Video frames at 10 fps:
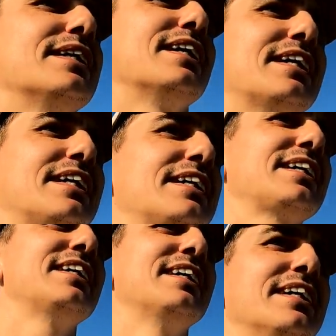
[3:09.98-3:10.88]
All
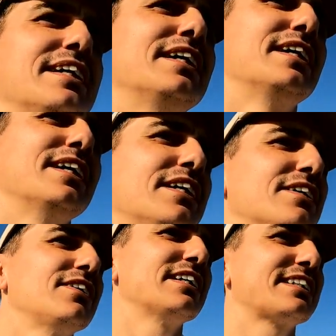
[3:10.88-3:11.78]

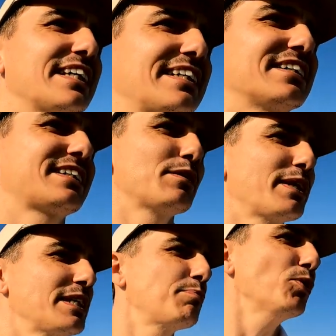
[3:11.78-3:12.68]
right, let's get down and see
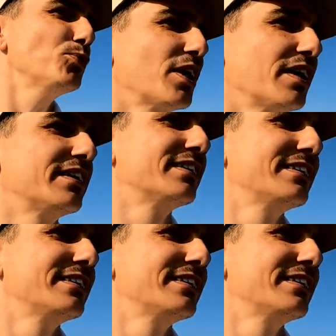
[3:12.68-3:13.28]
where these balls are.